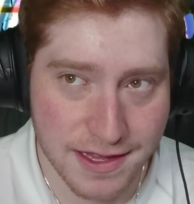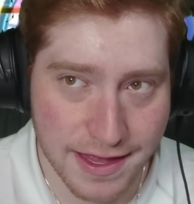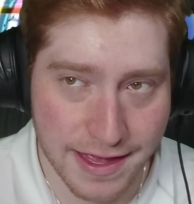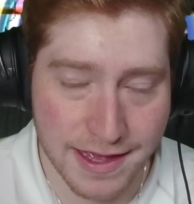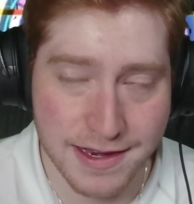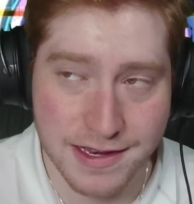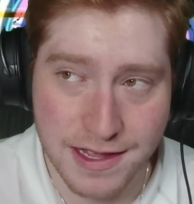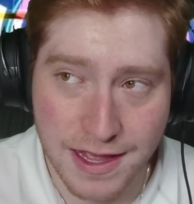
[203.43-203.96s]

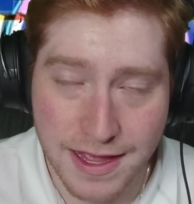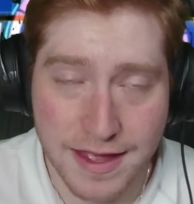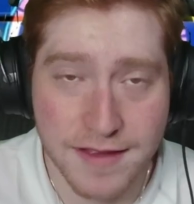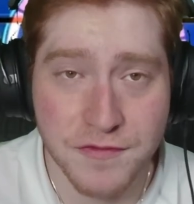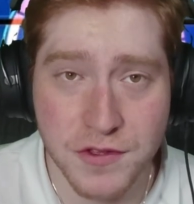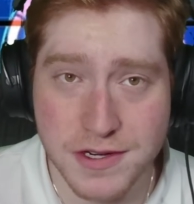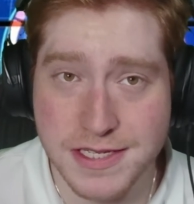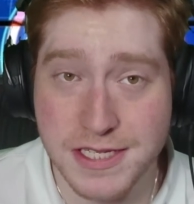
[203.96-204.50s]
And
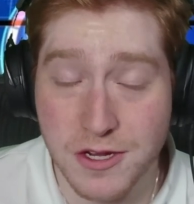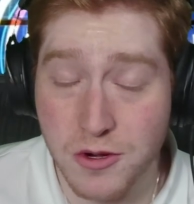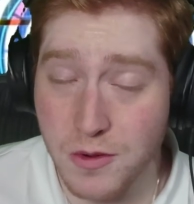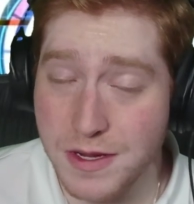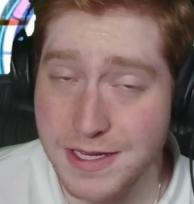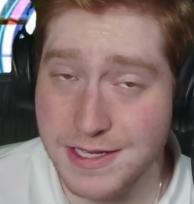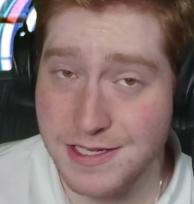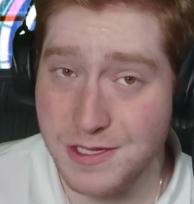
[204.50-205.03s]
if they're still
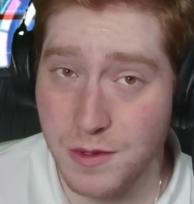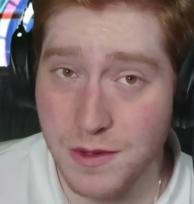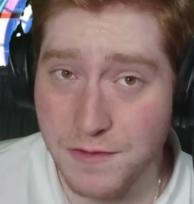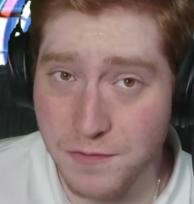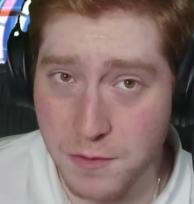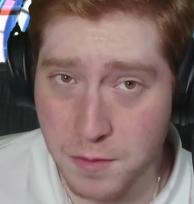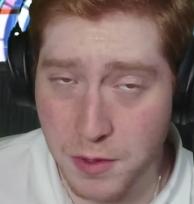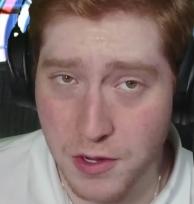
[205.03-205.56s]
going to do
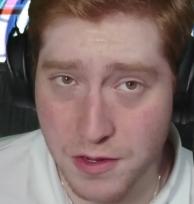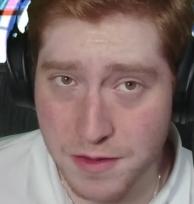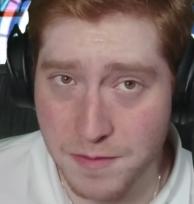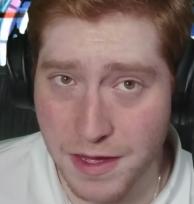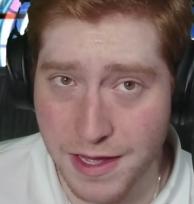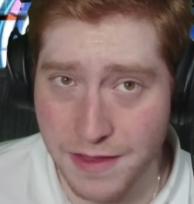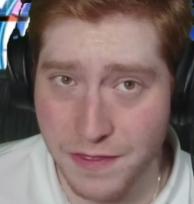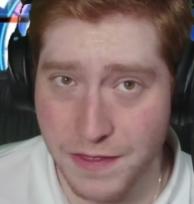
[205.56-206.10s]
it for
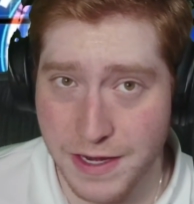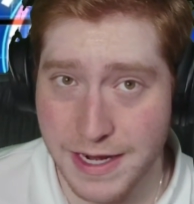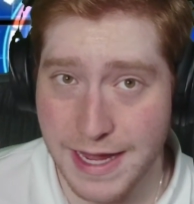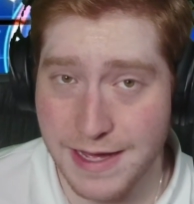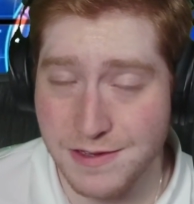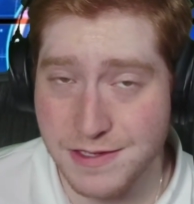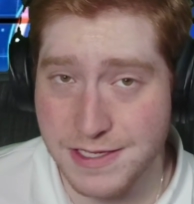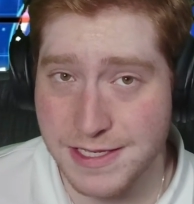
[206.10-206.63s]
Pokemon, then
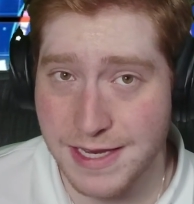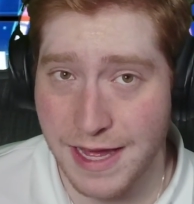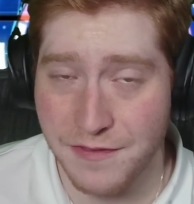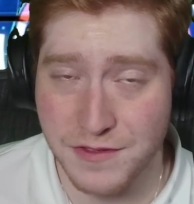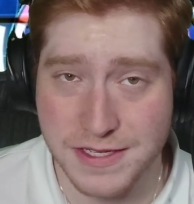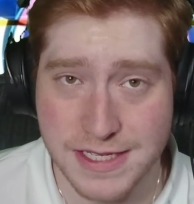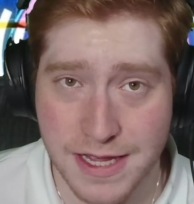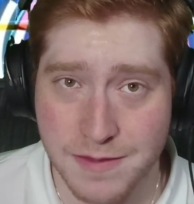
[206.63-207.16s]
now's
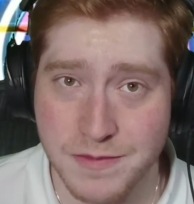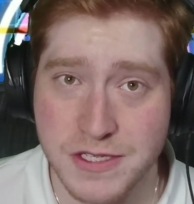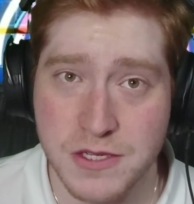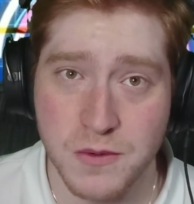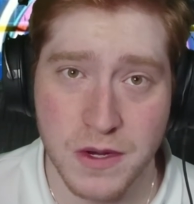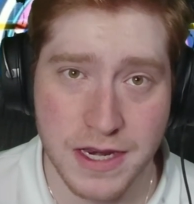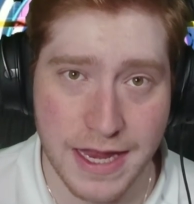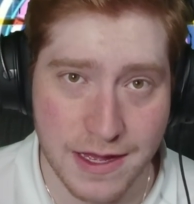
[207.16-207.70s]
not the time
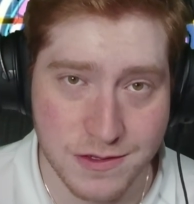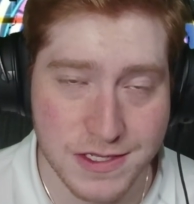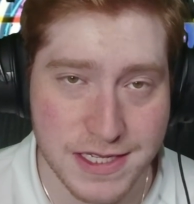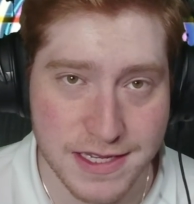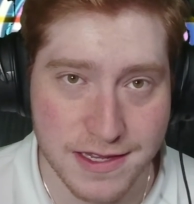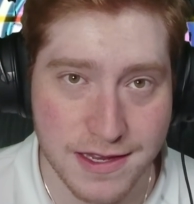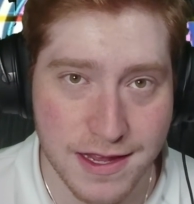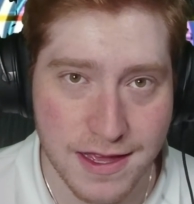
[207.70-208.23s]
to announce
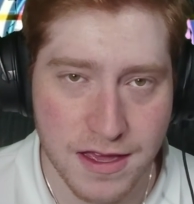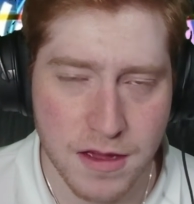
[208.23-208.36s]
it.